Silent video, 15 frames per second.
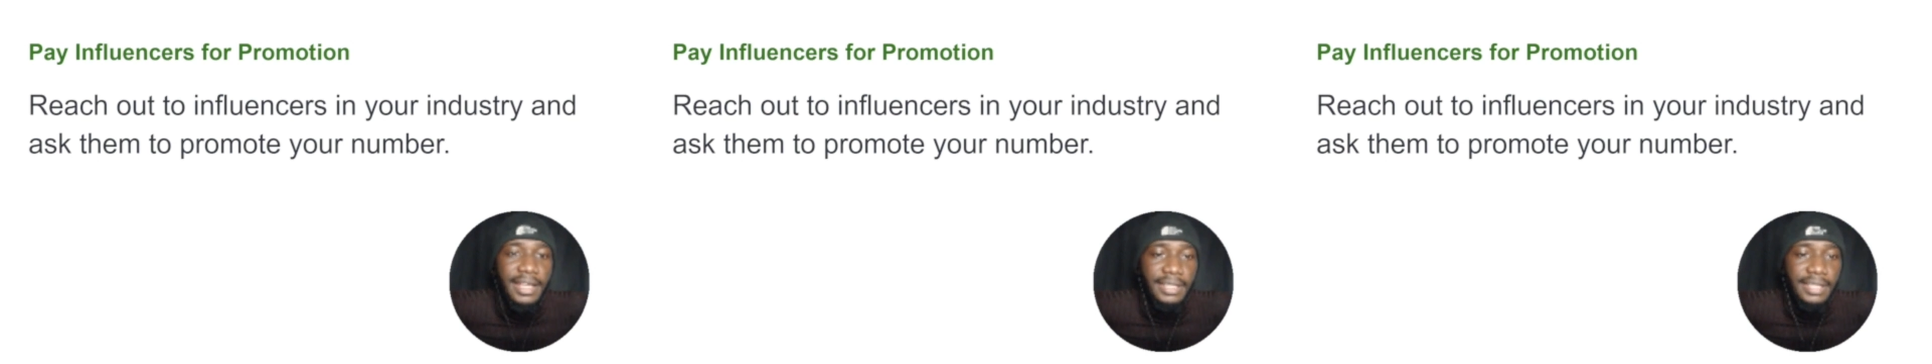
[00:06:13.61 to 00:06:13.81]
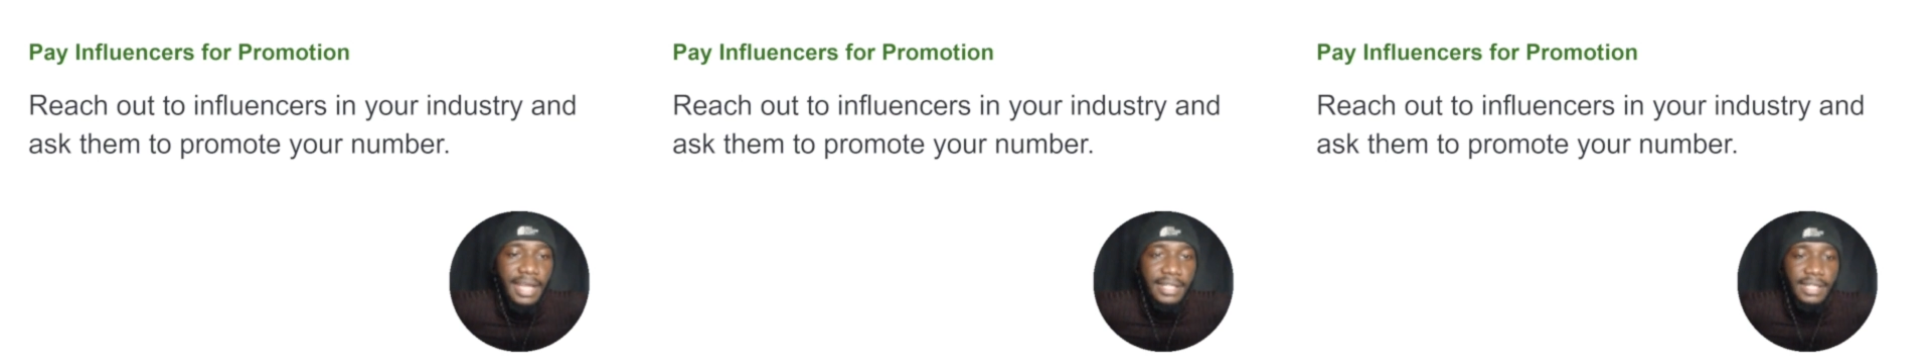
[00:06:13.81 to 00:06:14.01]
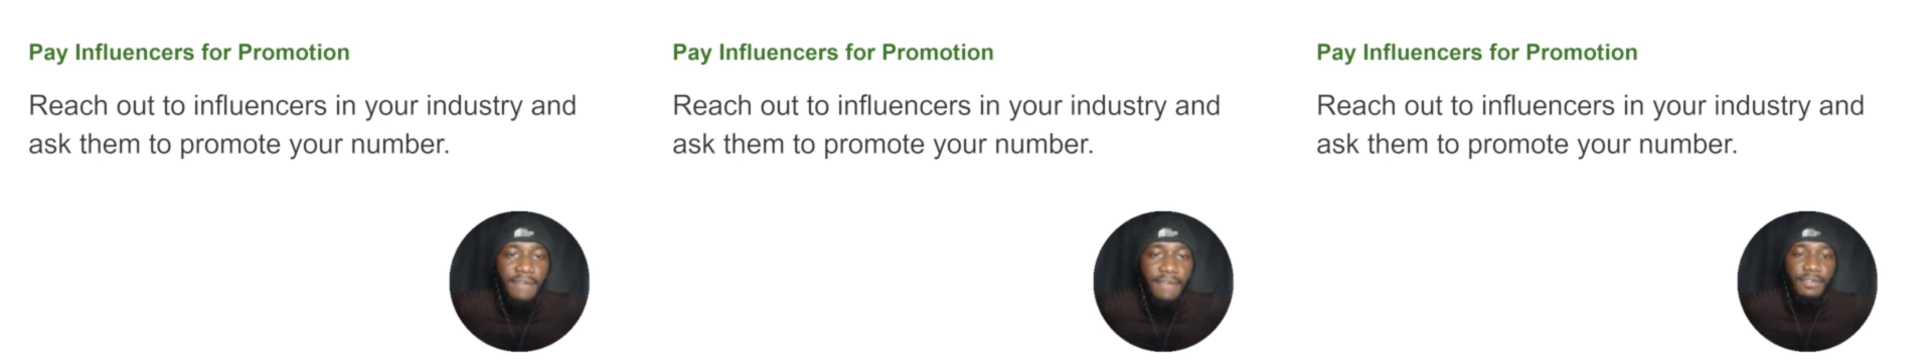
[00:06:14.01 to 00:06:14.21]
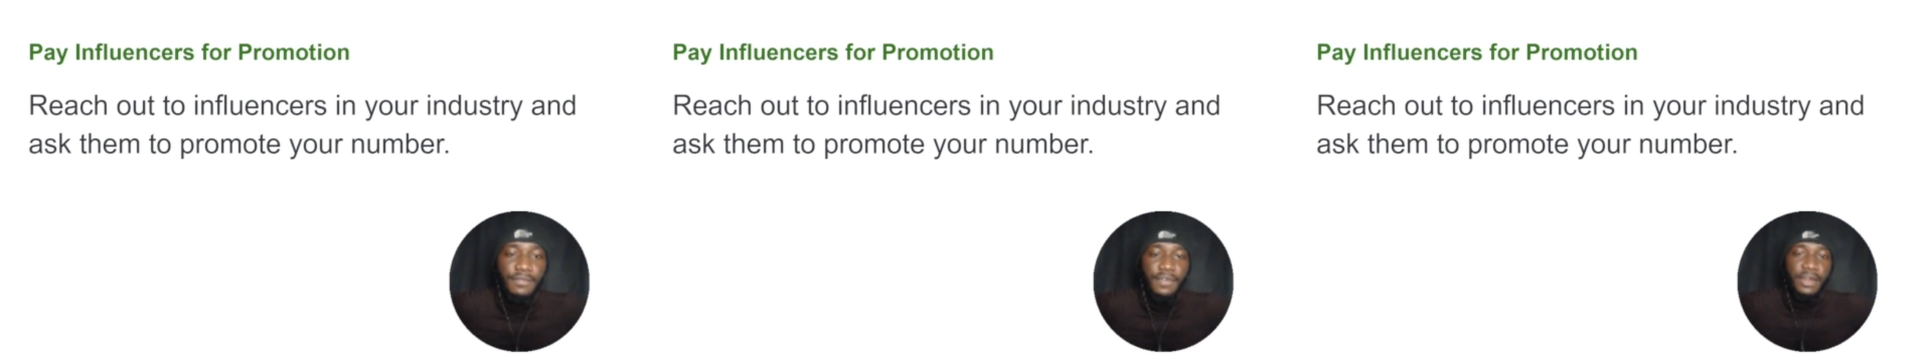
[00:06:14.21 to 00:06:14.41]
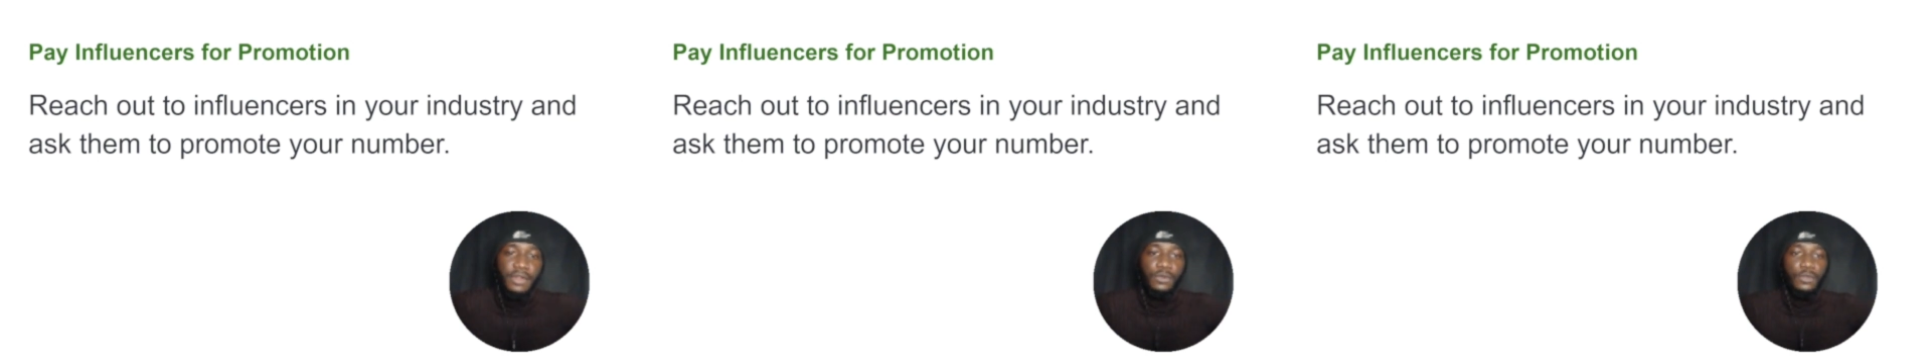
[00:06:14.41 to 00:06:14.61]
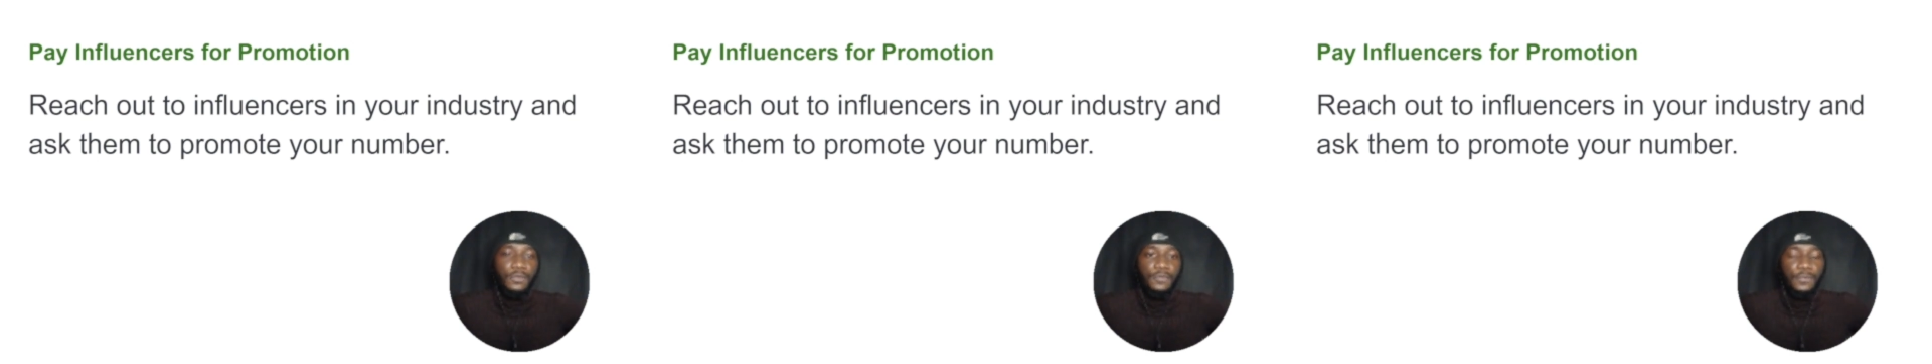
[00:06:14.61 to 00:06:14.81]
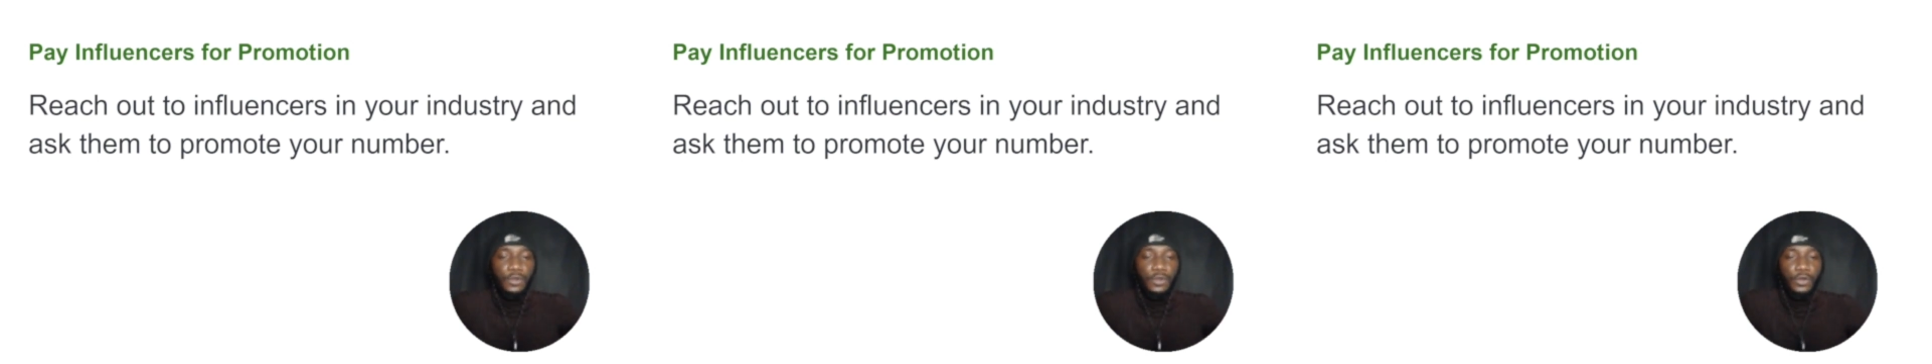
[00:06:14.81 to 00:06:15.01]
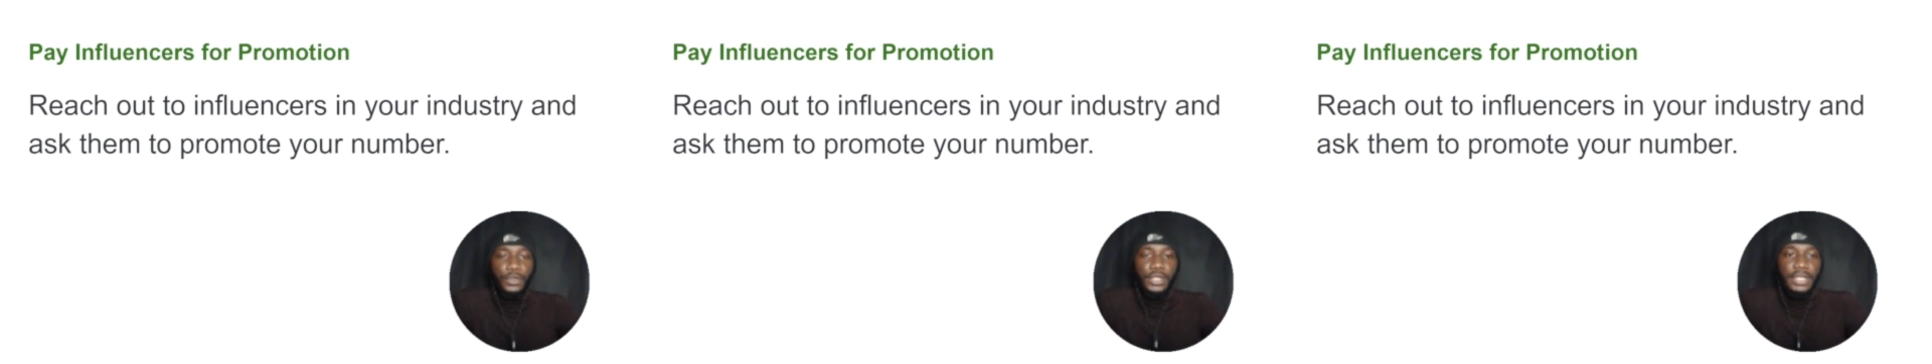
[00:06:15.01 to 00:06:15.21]
that have a very good
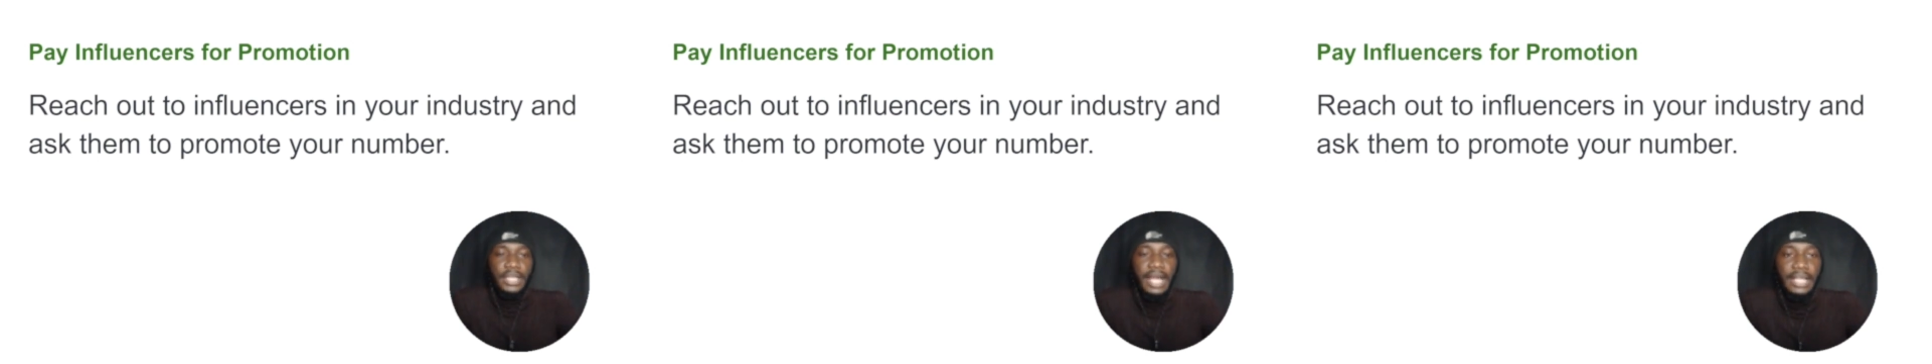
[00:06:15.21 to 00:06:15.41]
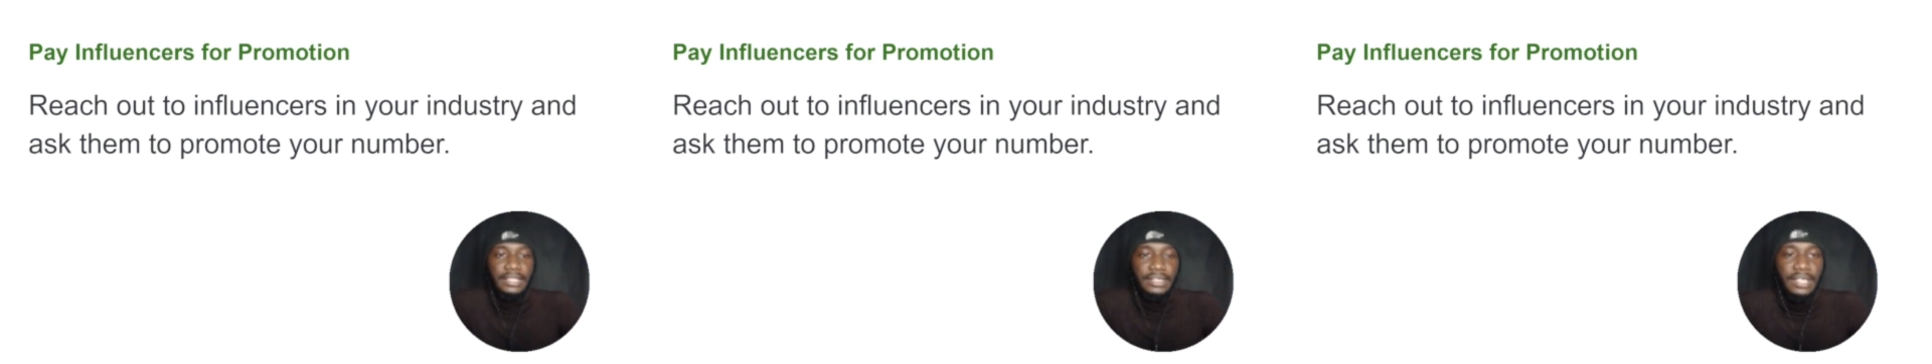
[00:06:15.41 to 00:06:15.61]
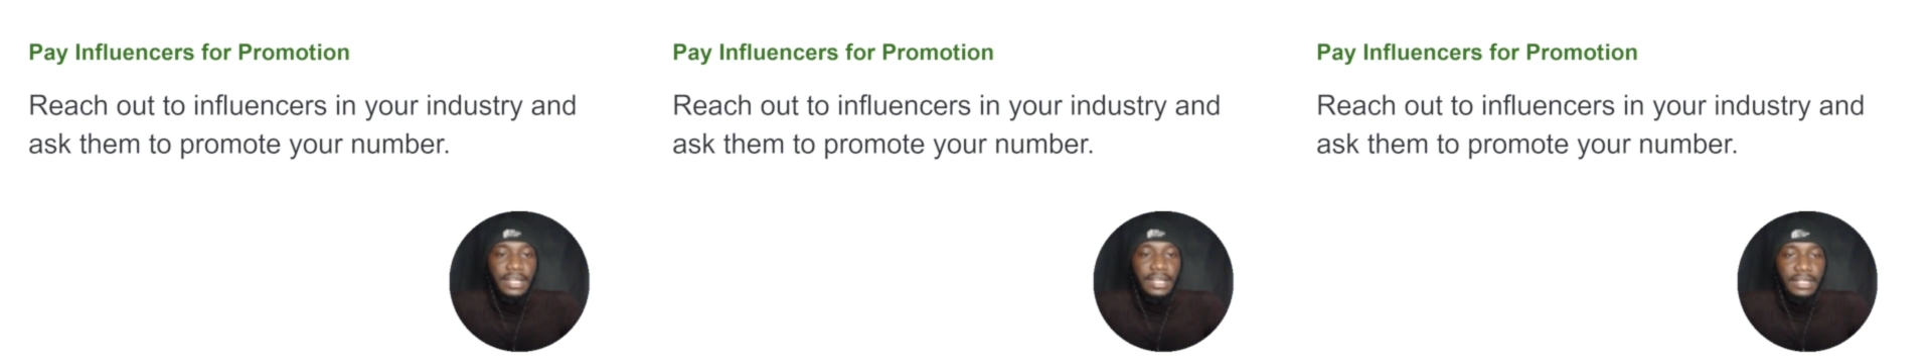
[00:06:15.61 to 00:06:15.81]
following, that